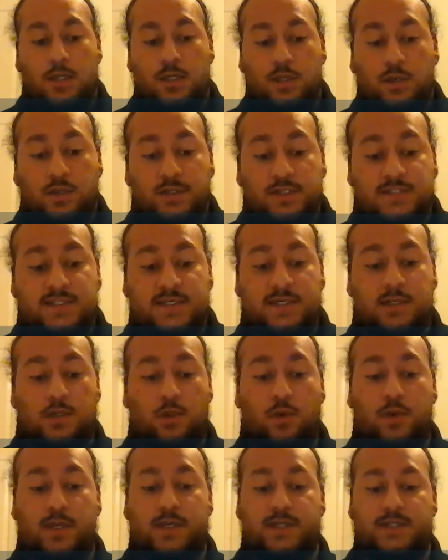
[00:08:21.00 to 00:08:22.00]
Doctors and
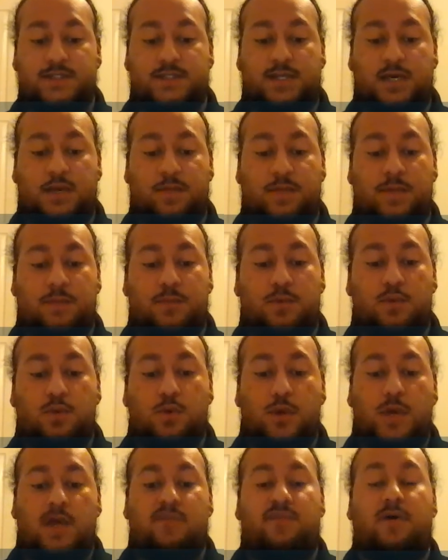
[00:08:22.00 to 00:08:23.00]
lawyers are people
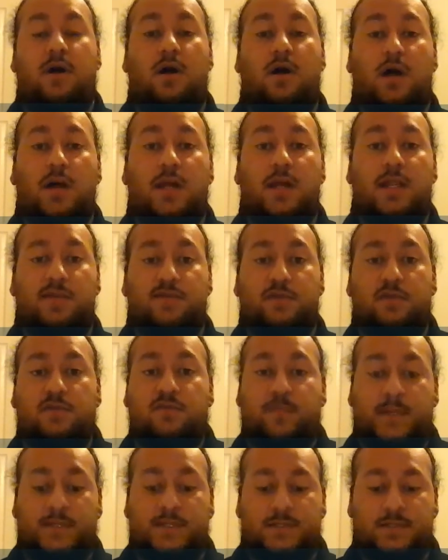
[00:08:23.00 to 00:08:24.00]
who have a high level
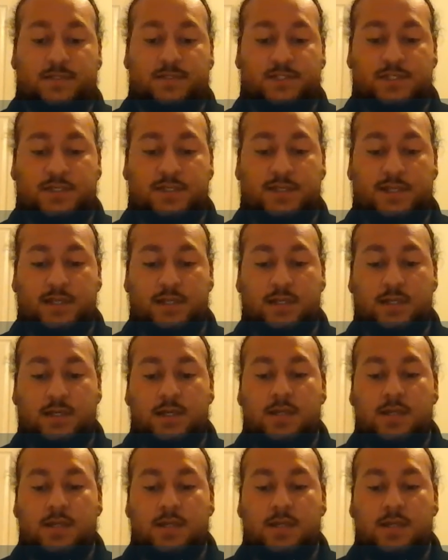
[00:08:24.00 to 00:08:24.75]
of mental agility.